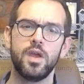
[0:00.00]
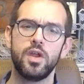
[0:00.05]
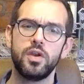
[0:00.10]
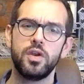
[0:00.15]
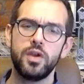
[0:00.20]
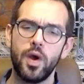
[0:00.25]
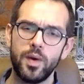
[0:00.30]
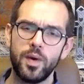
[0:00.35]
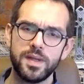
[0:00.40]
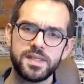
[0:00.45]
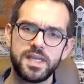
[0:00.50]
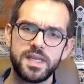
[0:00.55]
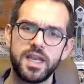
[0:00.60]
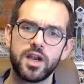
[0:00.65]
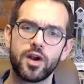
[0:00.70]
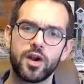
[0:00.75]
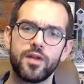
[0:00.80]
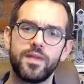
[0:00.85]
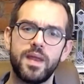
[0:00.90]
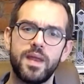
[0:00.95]
Notice
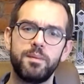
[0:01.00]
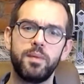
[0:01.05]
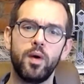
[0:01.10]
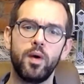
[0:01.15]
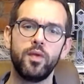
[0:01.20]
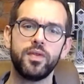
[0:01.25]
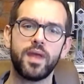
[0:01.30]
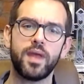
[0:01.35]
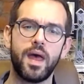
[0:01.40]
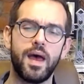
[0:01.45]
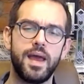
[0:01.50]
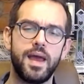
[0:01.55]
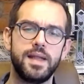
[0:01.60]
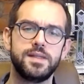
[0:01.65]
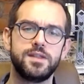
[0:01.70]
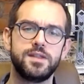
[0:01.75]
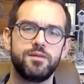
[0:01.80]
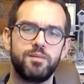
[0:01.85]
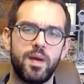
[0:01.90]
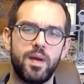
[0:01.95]
here that both
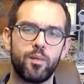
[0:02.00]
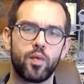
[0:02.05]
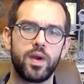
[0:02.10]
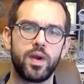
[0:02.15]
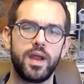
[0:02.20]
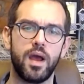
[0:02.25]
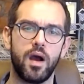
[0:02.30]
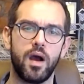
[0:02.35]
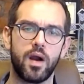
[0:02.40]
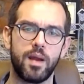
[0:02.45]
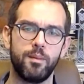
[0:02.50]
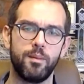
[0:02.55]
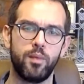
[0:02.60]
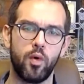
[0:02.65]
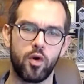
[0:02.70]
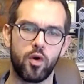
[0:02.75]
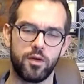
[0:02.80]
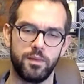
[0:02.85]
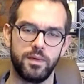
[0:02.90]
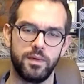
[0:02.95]
kinds of memory are
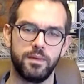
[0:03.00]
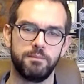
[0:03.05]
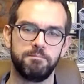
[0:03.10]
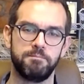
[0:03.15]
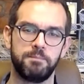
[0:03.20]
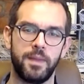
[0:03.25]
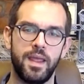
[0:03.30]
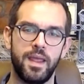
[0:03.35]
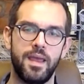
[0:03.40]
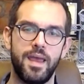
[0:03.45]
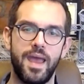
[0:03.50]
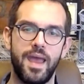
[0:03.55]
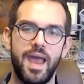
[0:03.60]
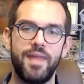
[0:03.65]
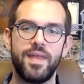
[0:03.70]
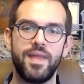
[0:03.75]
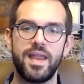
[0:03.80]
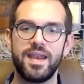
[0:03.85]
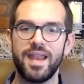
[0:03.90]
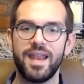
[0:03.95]
important,
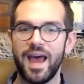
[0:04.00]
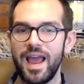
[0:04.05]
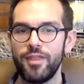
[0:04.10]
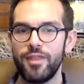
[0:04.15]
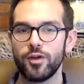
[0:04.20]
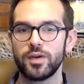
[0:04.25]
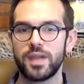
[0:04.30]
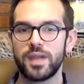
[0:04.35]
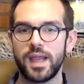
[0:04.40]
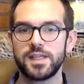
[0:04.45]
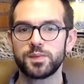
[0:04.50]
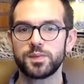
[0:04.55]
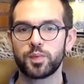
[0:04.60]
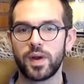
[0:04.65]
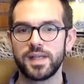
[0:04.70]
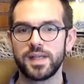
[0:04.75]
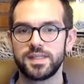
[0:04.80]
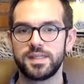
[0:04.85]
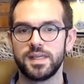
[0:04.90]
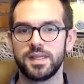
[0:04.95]
and that neither takes
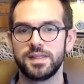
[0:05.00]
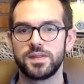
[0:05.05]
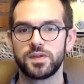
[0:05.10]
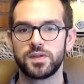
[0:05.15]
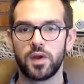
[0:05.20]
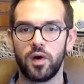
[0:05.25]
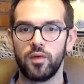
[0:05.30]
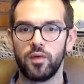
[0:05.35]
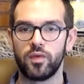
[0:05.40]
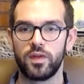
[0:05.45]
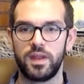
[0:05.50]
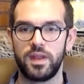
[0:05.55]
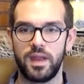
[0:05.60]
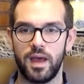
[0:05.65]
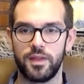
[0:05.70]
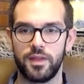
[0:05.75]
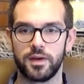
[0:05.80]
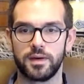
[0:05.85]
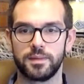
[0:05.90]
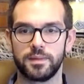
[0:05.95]
precedence over the
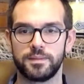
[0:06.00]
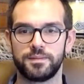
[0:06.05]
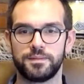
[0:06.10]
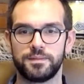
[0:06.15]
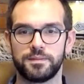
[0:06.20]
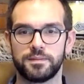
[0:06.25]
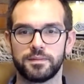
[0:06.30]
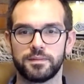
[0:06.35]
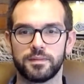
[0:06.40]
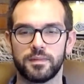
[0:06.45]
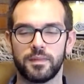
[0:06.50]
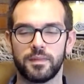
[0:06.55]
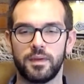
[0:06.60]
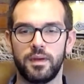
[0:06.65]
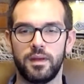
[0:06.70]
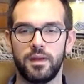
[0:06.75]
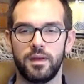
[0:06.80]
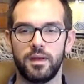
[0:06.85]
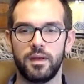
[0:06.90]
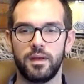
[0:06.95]
other.
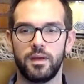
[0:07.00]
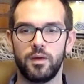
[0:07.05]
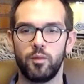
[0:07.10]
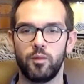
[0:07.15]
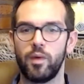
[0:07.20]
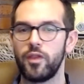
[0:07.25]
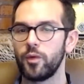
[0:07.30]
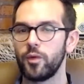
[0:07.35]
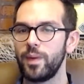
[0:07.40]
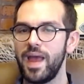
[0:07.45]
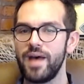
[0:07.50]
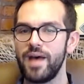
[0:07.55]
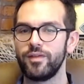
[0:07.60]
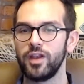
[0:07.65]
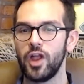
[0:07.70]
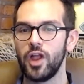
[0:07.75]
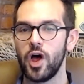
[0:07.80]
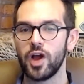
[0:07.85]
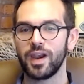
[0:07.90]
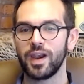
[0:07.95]
Whether we have a
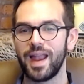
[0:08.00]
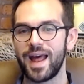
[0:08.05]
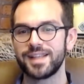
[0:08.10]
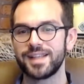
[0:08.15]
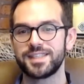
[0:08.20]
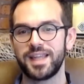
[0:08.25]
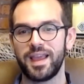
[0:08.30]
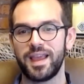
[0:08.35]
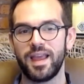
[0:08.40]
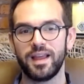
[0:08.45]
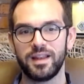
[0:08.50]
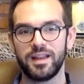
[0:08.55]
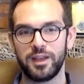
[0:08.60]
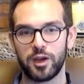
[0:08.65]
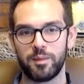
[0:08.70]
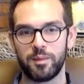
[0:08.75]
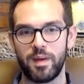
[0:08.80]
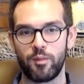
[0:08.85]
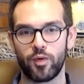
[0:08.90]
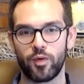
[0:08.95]
long-lasting and
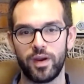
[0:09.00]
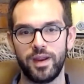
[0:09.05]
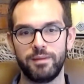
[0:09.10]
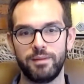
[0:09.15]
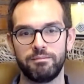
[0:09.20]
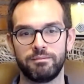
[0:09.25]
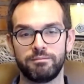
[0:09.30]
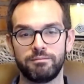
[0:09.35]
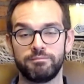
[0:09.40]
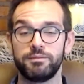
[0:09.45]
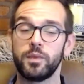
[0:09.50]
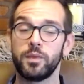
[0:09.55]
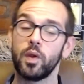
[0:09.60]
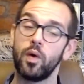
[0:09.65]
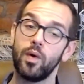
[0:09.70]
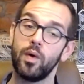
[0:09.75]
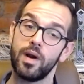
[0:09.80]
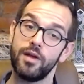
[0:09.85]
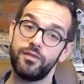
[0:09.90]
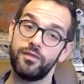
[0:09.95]
clear memory,
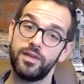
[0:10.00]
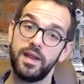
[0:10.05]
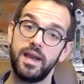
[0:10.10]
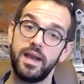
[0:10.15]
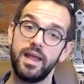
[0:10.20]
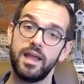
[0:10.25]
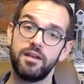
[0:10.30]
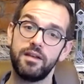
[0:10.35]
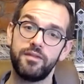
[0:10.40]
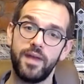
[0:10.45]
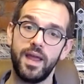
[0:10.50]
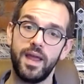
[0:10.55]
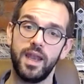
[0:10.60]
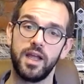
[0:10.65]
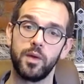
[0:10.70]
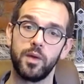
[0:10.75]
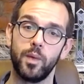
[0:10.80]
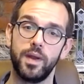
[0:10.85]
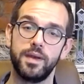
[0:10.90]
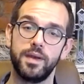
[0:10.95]
or a fleeting and
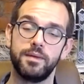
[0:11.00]
failing one,